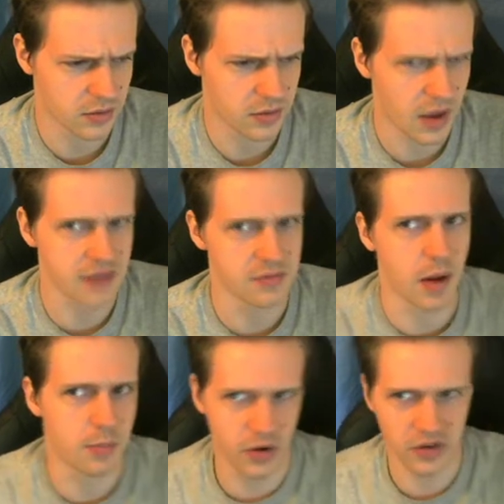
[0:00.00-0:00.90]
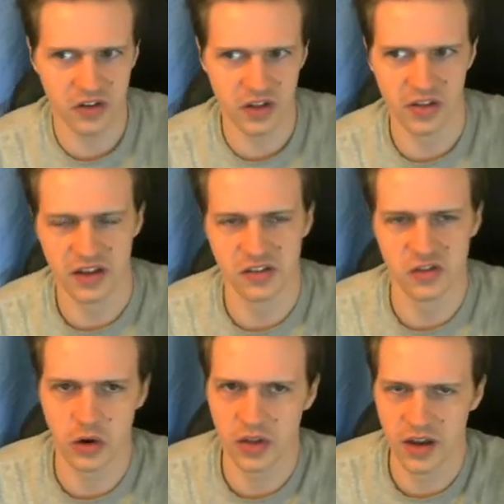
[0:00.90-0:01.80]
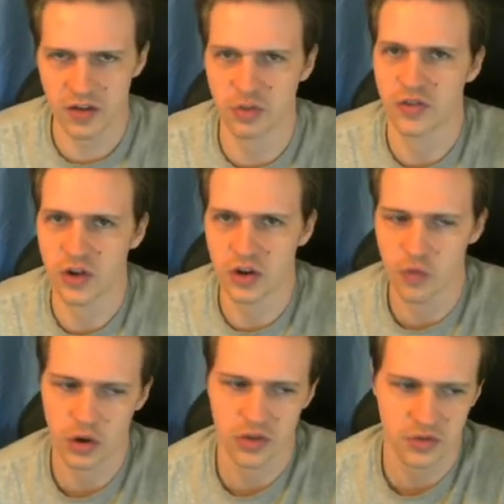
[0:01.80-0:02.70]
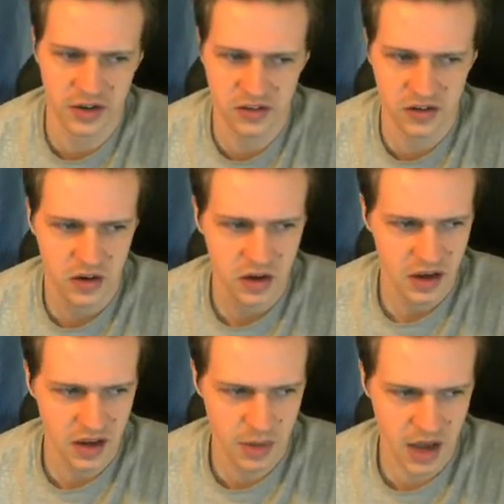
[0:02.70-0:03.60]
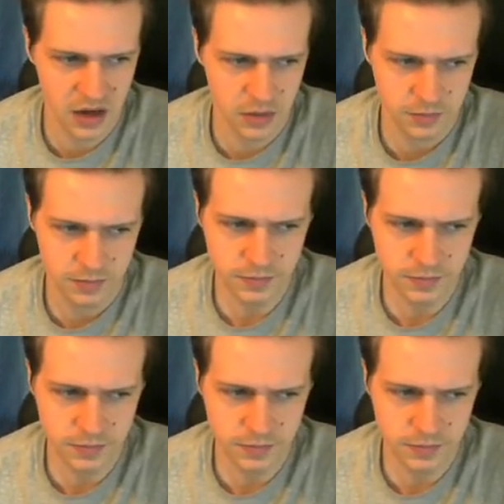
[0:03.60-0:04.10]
I've personally, like, historically, I've preferred 4-3s in Madden.